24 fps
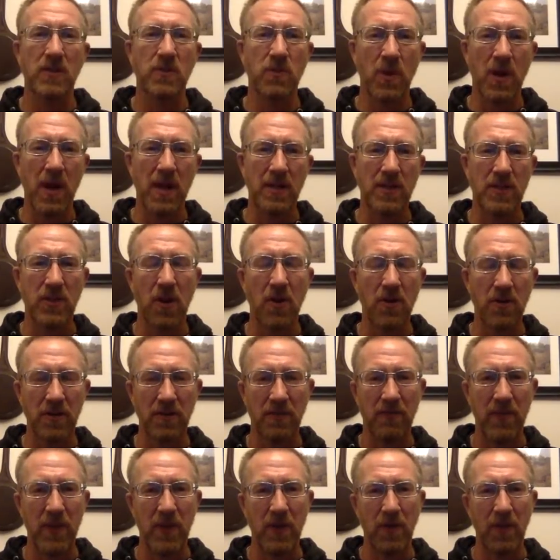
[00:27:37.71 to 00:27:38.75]
When I start to
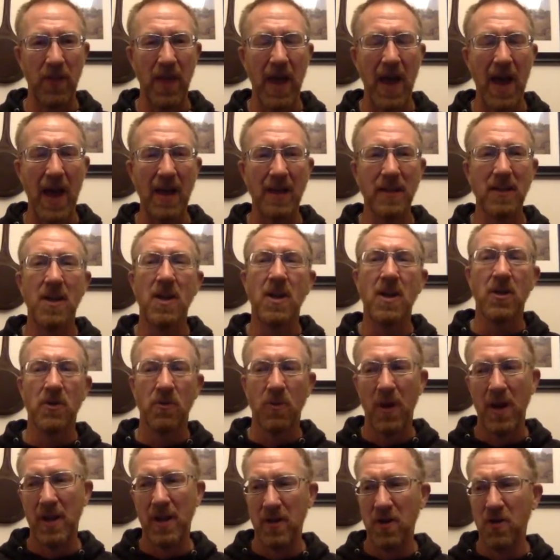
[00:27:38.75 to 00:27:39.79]
feel that,
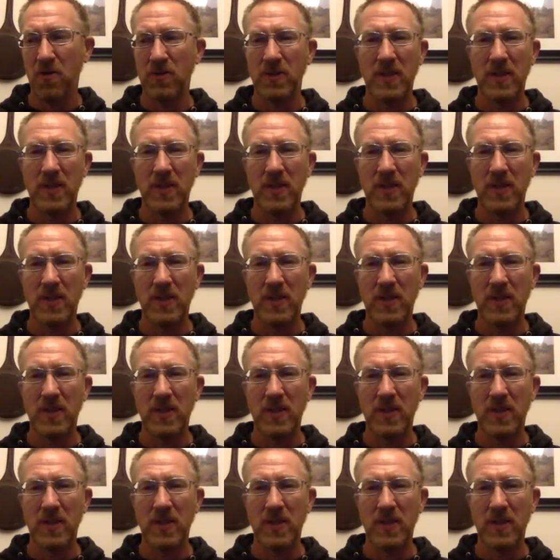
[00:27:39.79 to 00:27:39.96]
what I know